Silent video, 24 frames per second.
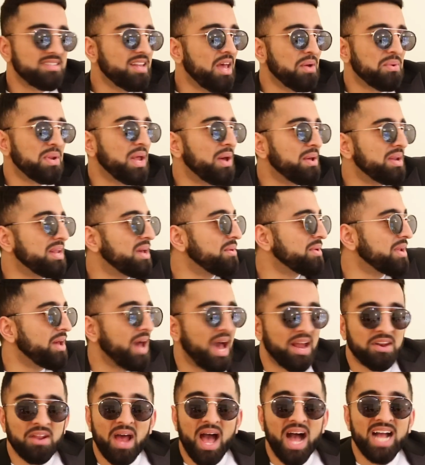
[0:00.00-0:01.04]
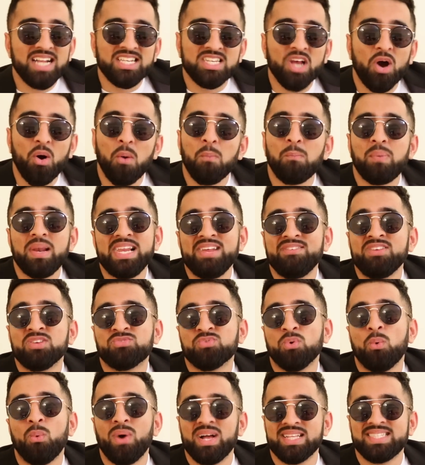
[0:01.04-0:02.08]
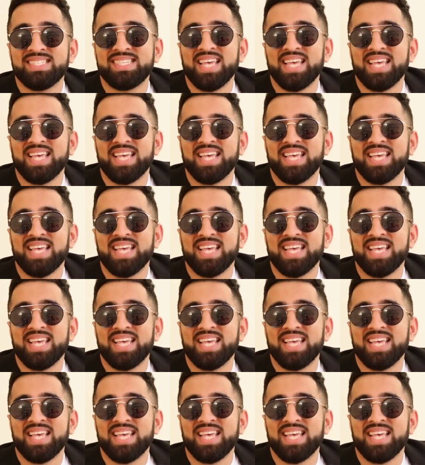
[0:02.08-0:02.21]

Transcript: No, no, no, no. I don't, I don't believe this for one